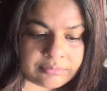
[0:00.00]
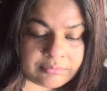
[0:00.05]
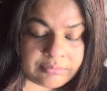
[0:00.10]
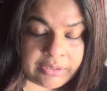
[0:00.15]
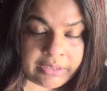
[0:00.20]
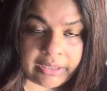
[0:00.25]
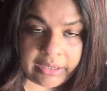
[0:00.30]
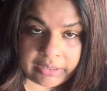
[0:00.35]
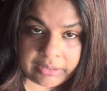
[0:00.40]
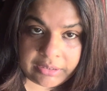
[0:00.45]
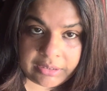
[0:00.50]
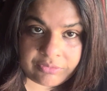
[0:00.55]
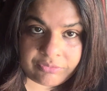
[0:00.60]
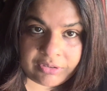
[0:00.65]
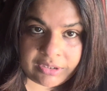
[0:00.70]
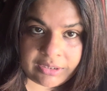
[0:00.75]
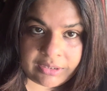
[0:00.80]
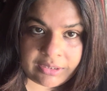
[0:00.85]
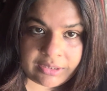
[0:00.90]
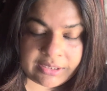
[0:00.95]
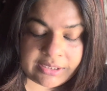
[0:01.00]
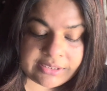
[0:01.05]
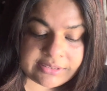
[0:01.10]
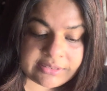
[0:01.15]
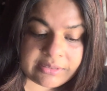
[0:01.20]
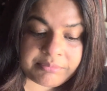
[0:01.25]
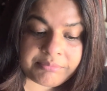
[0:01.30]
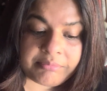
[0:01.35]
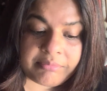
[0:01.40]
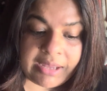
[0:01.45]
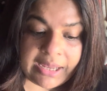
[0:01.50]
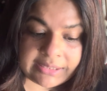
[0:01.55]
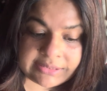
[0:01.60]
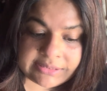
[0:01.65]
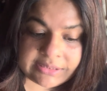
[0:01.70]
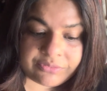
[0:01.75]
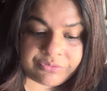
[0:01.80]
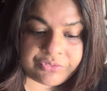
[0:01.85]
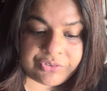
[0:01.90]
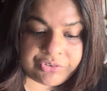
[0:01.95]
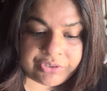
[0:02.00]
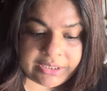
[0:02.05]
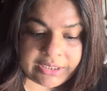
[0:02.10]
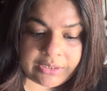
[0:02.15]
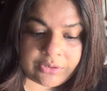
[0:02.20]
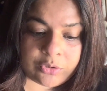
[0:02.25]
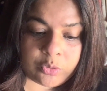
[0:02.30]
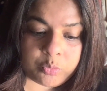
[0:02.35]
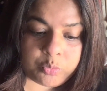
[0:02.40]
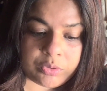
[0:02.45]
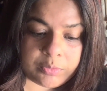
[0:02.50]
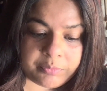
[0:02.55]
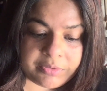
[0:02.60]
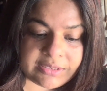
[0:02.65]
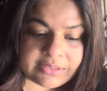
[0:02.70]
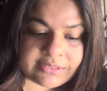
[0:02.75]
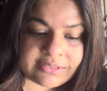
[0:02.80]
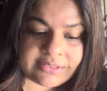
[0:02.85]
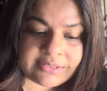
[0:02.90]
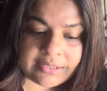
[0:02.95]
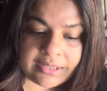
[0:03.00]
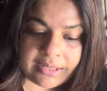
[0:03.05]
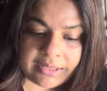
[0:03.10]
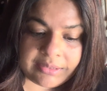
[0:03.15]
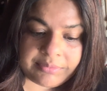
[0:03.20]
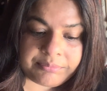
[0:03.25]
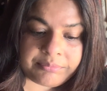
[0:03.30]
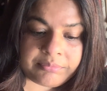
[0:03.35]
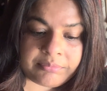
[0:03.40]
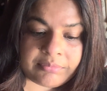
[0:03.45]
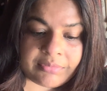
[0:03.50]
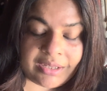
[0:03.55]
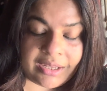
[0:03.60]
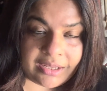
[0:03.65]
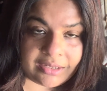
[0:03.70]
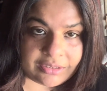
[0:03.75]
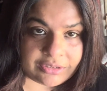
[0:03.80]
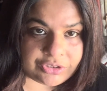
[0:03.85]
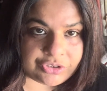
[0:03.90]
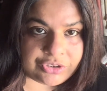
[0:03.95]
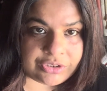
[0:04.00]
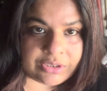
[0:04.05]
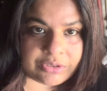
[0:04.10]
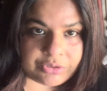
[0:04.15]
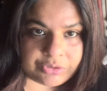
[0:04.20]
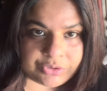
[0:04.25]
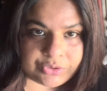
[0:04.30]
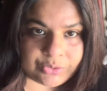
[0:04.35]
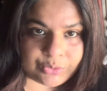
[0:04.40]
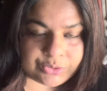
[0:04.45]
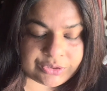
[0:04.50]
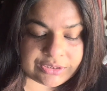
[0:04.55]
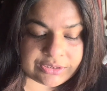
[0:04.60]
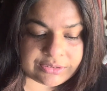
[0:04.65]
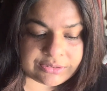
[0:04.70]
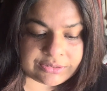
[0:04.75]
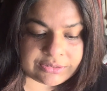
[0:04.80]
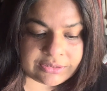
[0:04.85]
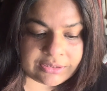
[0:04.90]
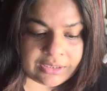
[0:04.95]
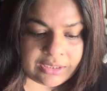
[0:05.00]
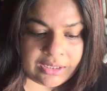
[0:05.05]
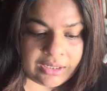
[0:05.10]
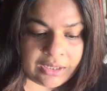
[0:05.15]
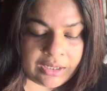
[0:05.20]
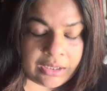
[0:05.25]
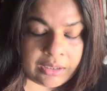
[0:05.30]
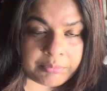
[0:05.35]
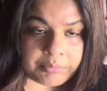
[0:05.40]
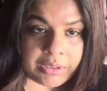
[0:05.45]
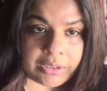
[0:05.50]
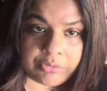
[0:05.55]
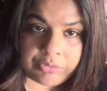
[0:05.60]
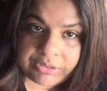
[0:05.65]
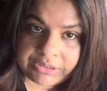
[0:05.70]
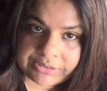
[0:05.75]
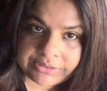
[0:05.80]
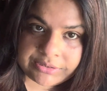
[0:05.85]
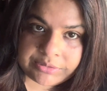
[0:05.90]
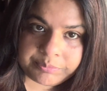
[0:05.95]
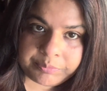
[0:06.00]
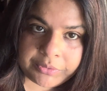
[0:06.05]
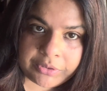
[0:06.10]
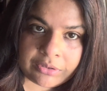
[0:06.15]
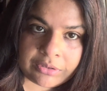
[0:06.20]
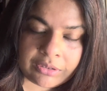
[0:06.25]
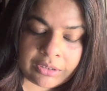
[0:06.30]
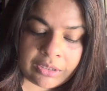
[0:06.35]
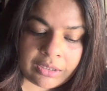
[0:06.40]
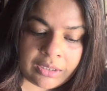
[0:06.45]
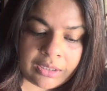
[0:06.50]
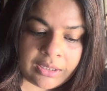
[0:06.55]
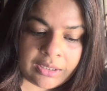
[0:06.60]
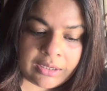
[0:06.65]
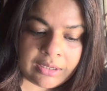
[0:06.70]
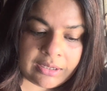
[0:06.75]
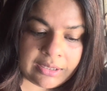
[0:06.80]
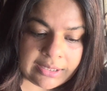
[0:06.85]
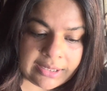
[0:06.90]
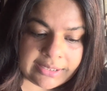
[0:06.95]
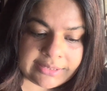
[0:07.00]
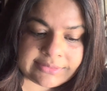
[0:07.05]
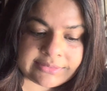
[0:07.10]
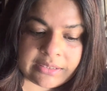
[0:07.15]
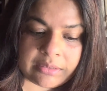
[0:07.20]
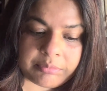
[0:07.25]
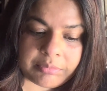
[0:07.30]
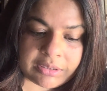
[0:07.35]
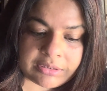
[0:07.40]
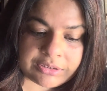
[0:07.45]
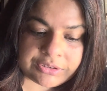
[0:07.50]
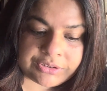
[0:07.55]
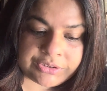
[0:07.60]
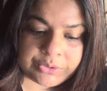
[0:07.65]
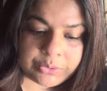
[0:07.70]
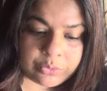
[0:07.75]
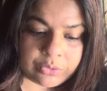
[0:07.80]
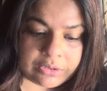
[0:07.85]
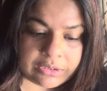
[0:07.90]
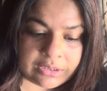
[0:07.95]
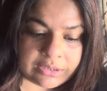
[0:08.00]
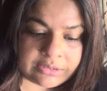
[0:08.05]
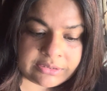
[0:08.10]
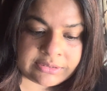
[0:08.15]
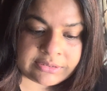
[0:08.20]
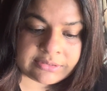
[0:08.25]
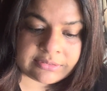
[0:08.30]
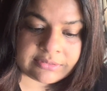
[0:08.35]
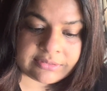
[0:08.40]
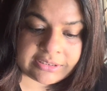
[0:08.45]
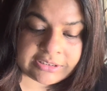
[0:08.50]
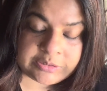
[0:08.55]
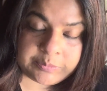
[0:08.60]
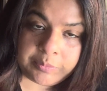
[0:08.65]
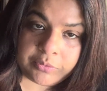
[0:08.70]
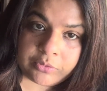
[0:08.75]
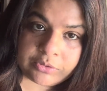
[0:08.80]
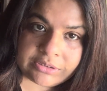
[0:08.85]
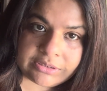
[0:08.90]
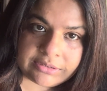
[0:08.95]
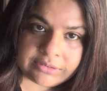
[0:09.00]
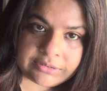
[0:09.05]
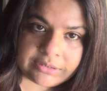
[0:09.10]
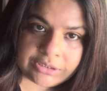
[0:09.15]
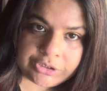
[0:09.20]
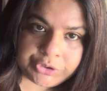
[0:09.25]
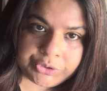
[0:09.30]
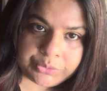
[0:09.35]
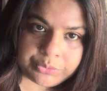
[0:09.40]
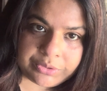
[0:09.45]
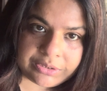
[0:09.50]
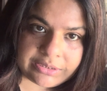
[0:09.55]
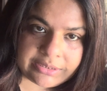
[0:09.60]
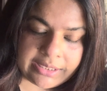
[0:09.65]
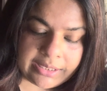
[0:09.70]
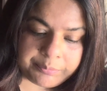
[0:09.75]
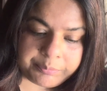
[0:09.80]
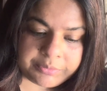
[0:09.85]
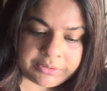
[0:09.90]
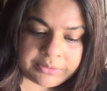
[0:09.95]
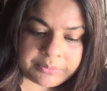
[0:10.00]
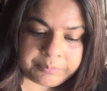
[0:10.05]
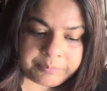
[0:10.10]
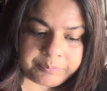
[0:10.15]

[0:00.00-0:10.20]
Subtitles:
Caregiving is a massive drain on women's time, energy, and resources. My recent book, Lies Our Mothers Told Us, explores this issue in depth.